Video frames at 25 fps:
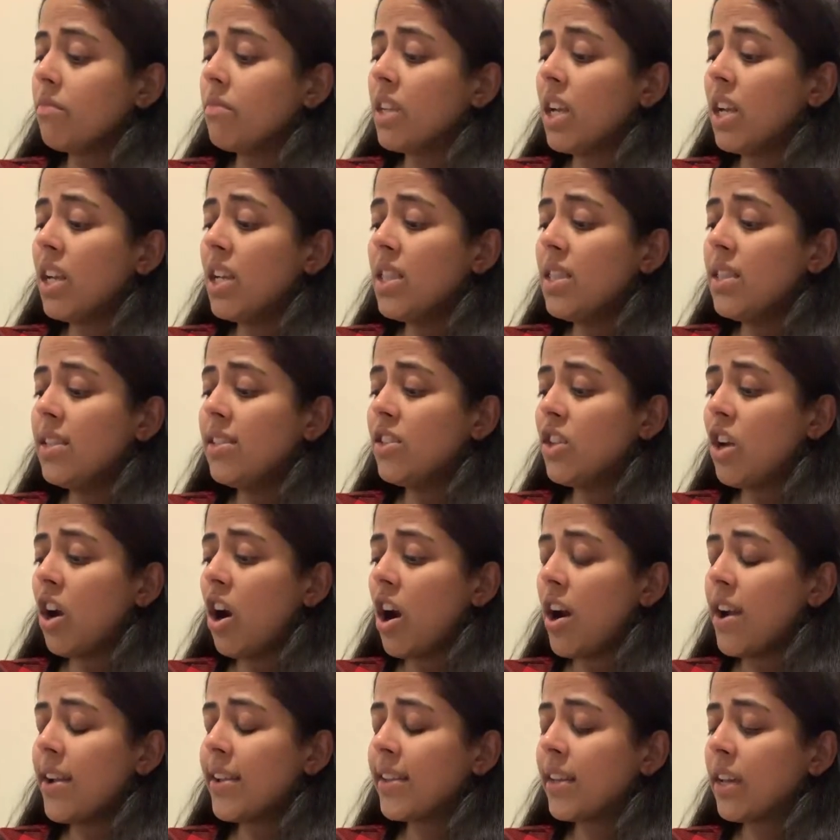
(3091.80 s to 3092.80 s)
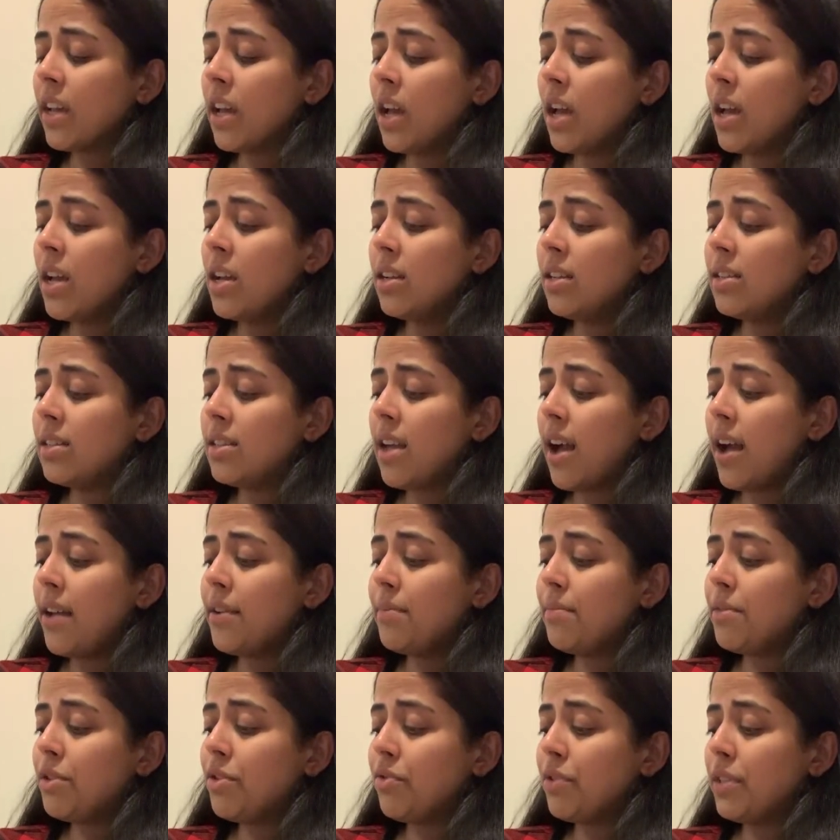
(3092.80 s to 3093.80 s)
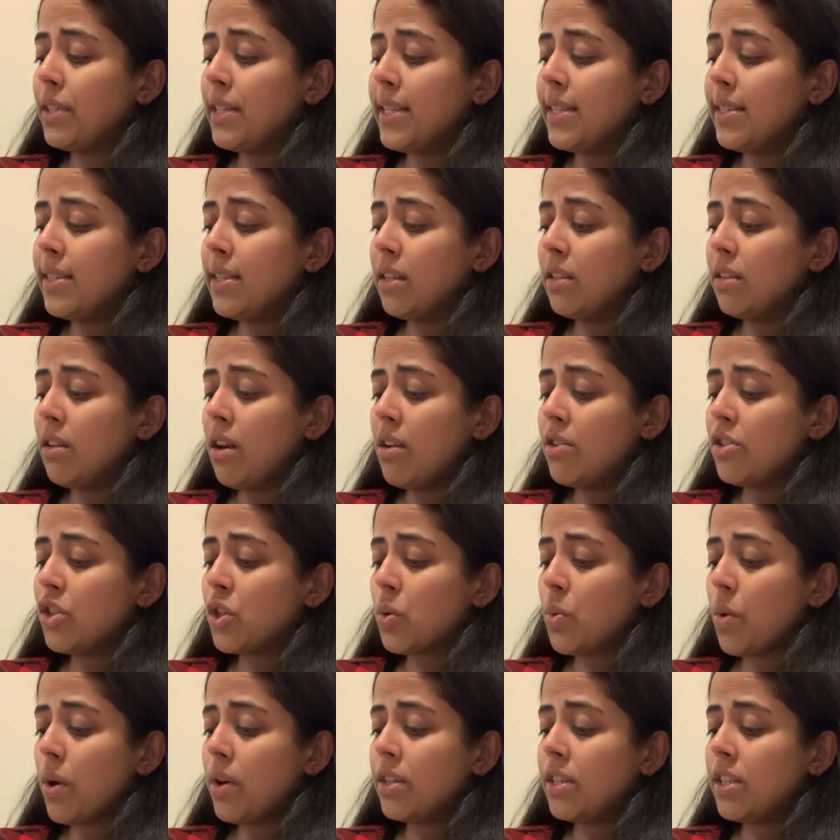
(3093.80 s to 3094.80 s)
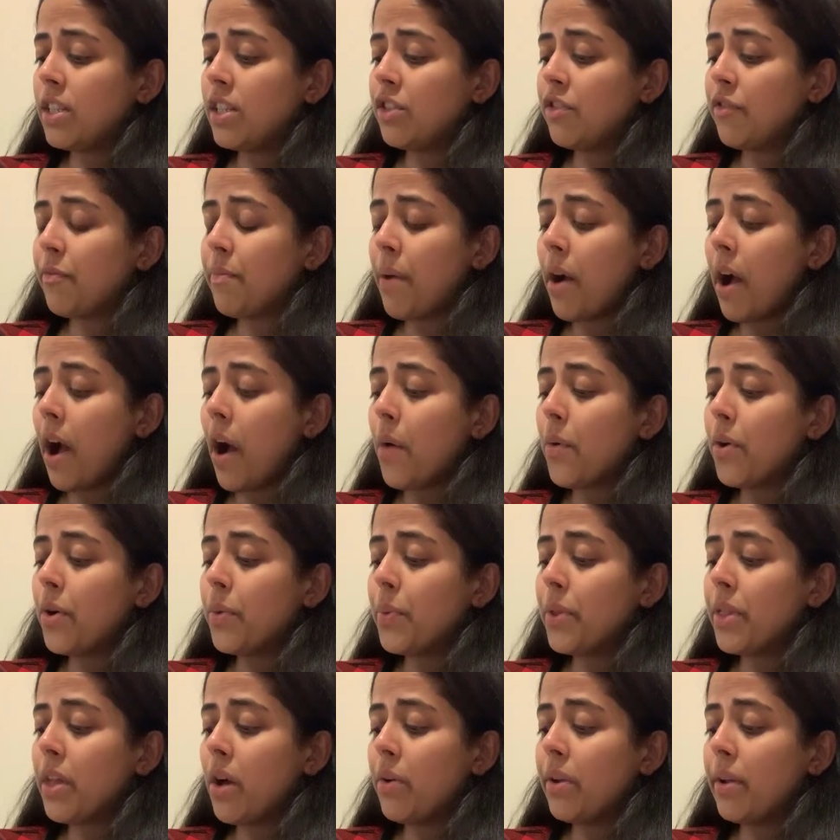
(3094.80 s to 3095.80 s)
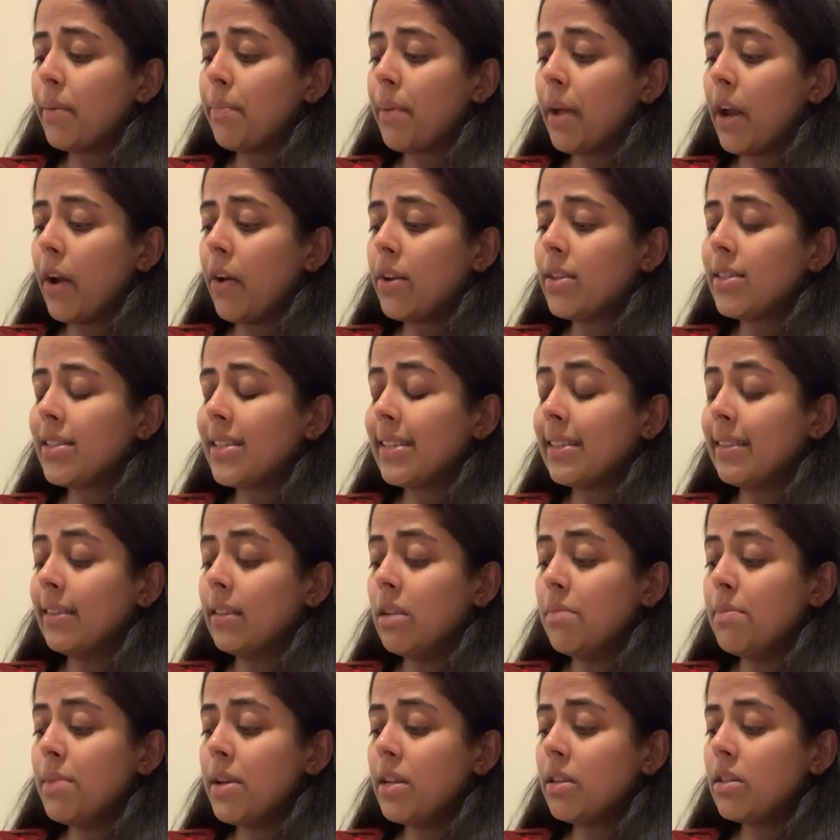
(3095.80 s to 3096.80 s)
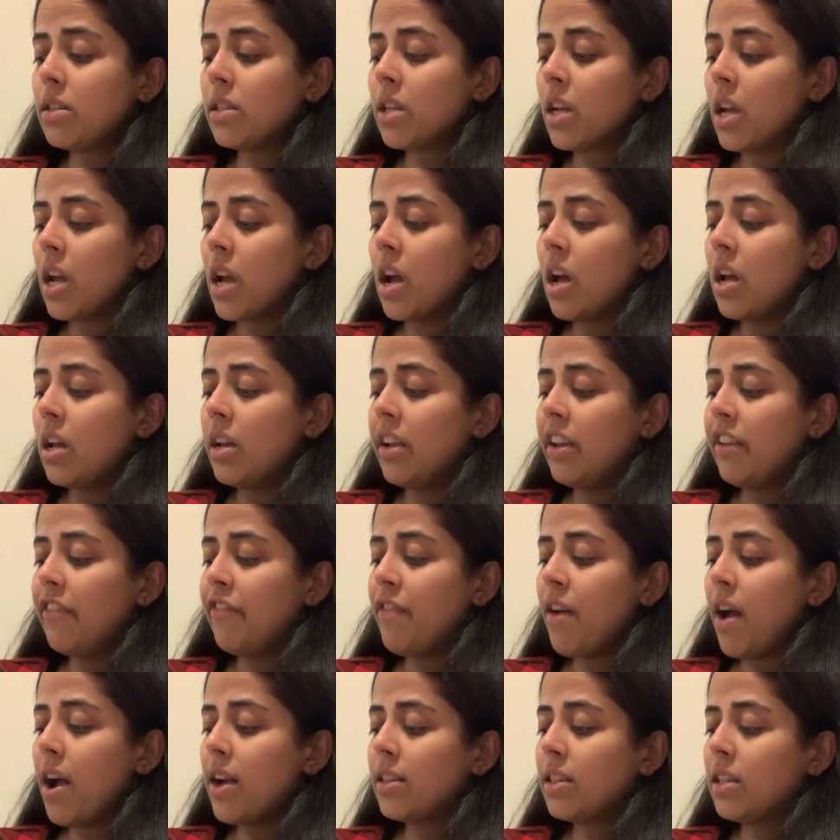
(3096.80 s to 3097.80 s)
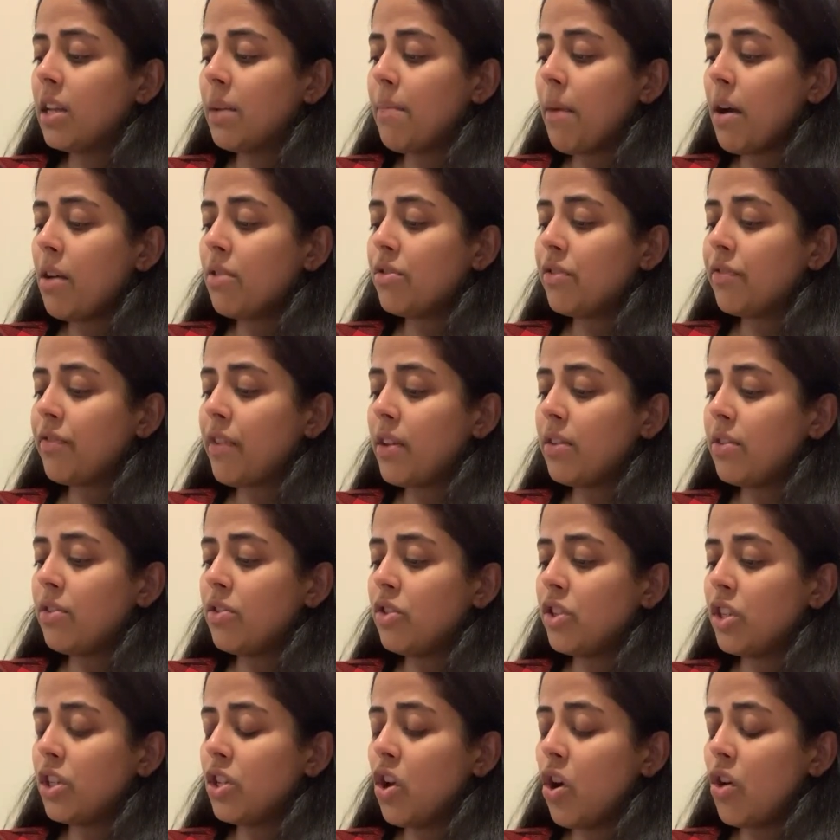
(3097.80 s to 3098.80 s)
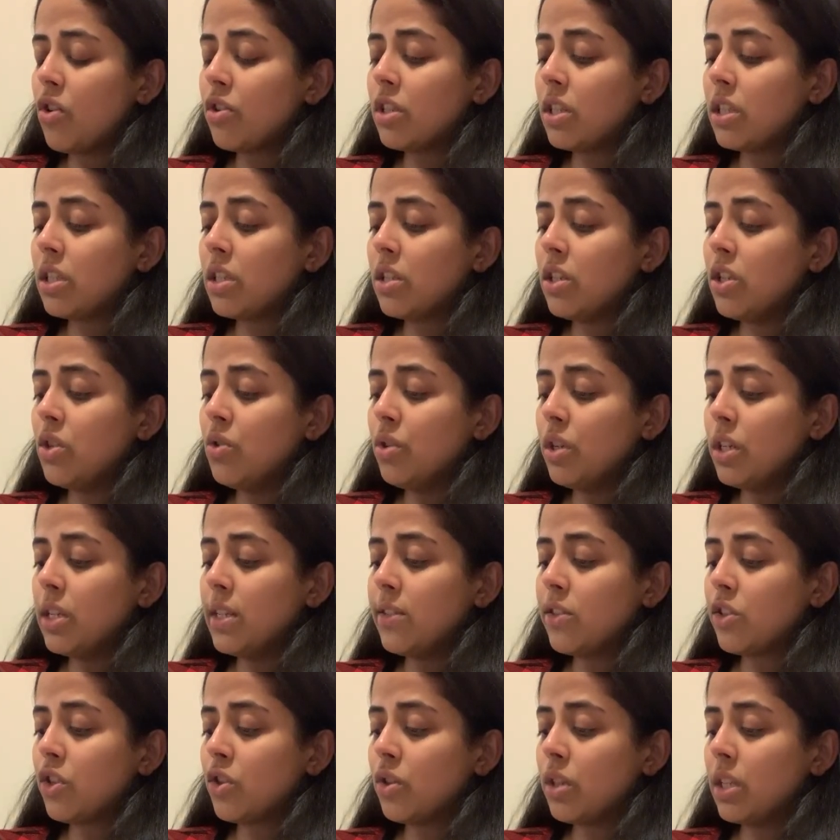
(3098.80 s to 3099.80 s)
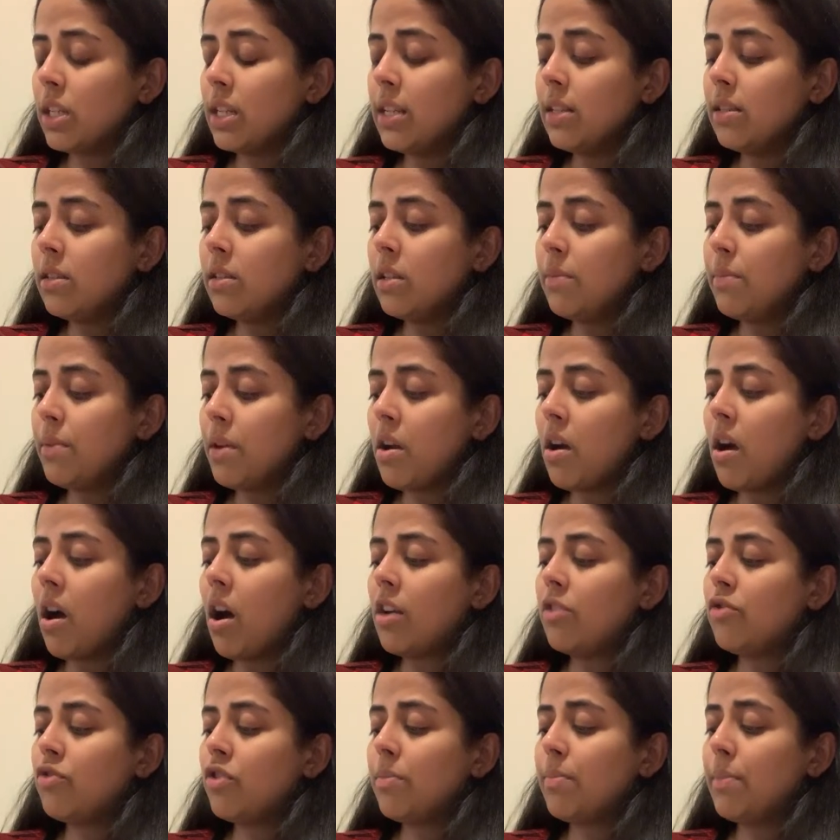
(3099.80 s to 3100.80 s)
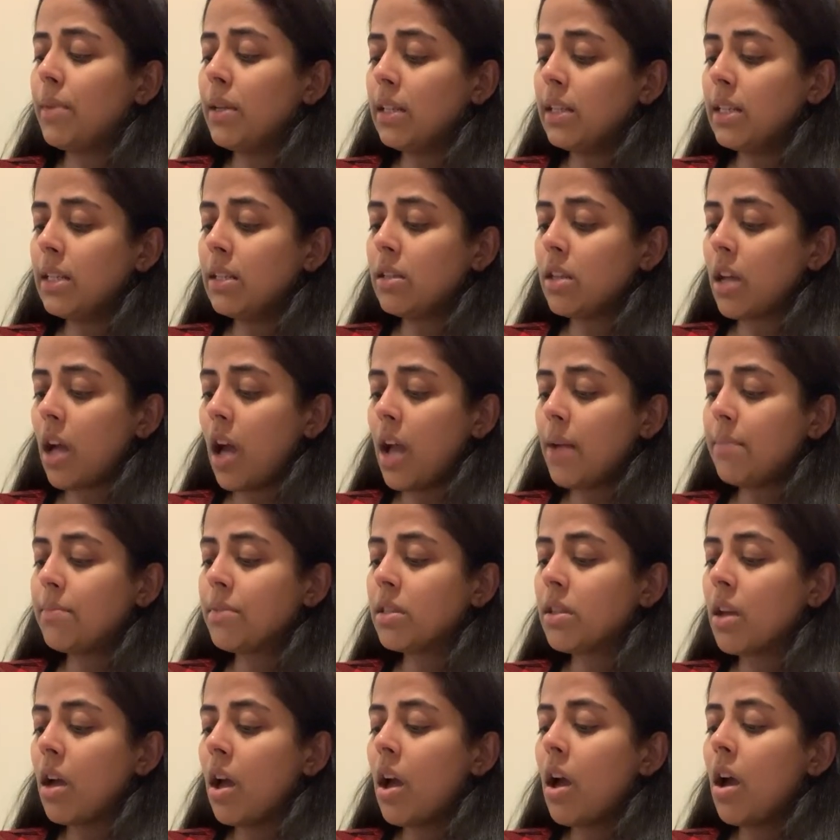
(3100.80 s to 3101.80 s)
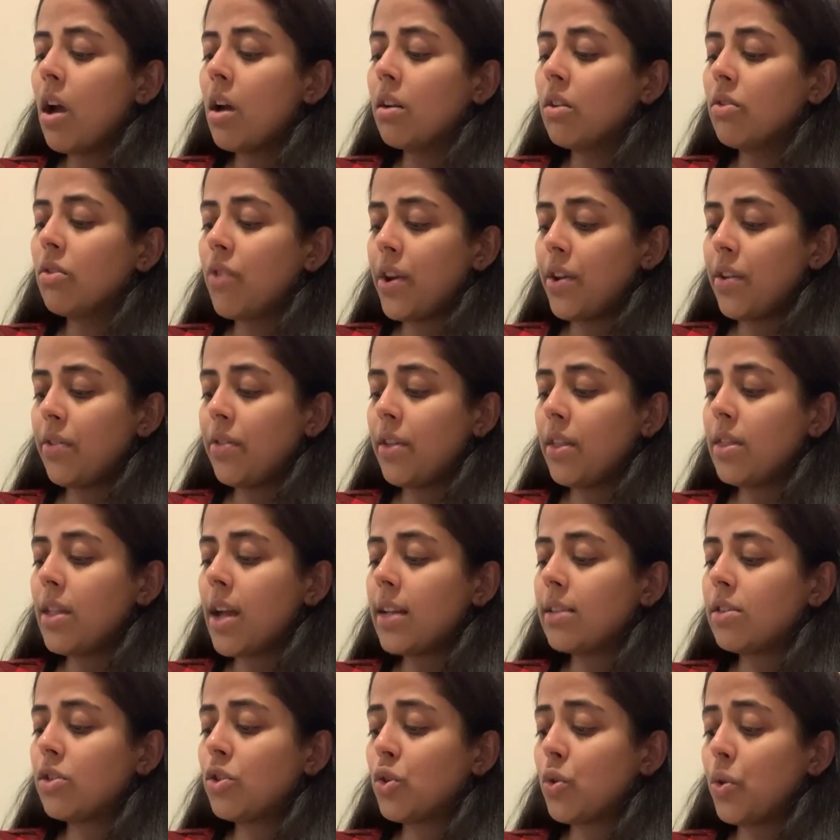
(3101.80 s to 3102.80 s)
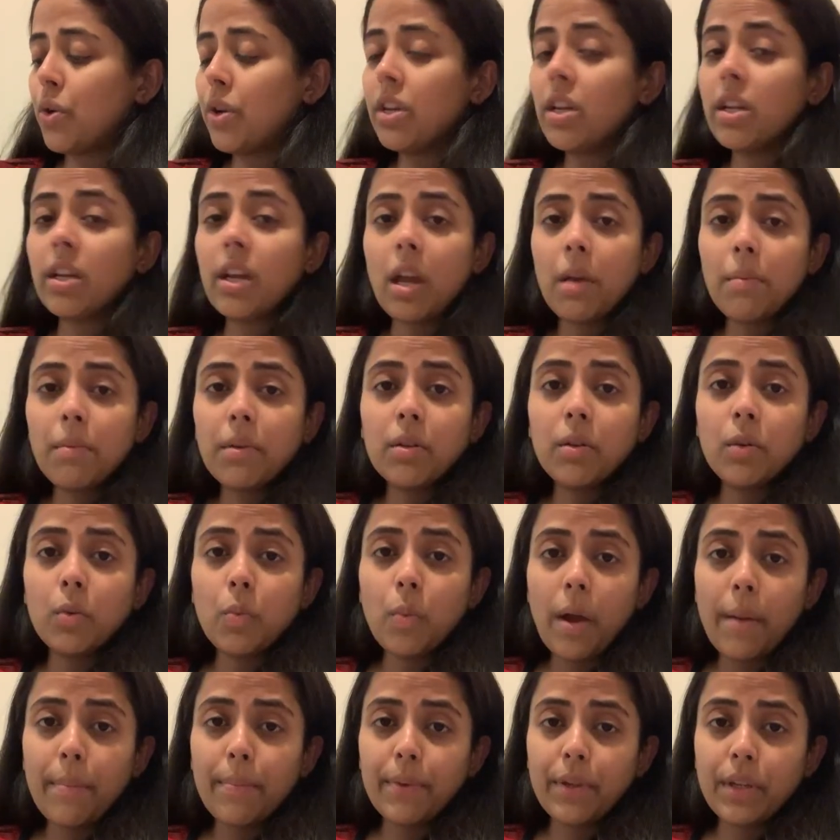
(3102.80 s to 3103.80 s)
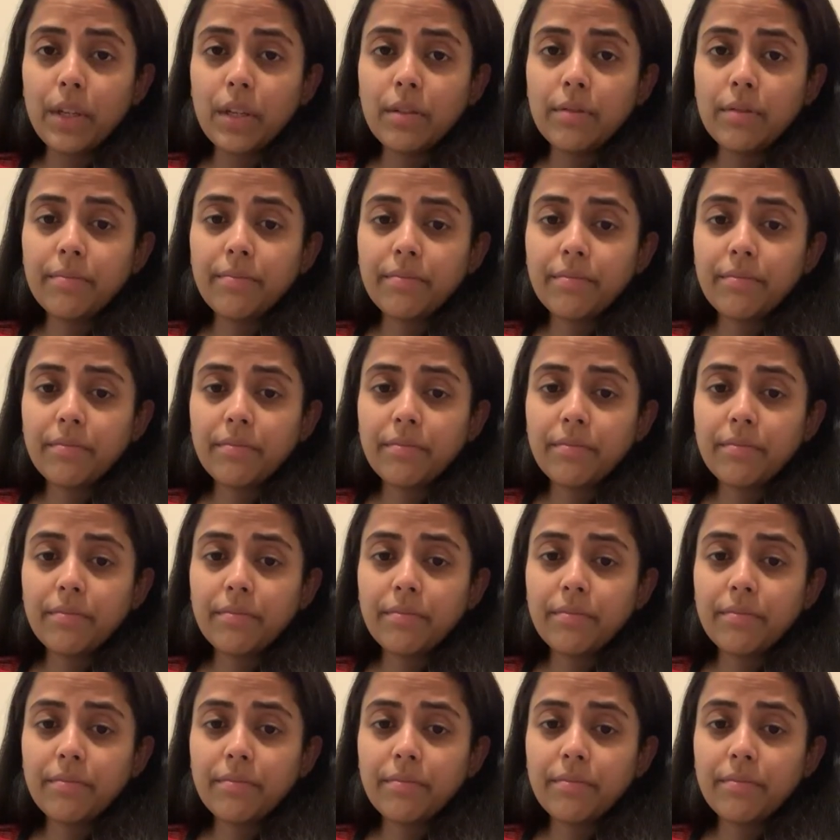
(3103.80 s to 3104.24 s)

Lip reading: in the dark, its atoms releasing large quantities of power without apparent limit. In fact, the amount of energy locked in the nucleus could easily be 100 million times greater than that stored in a chemical weapon.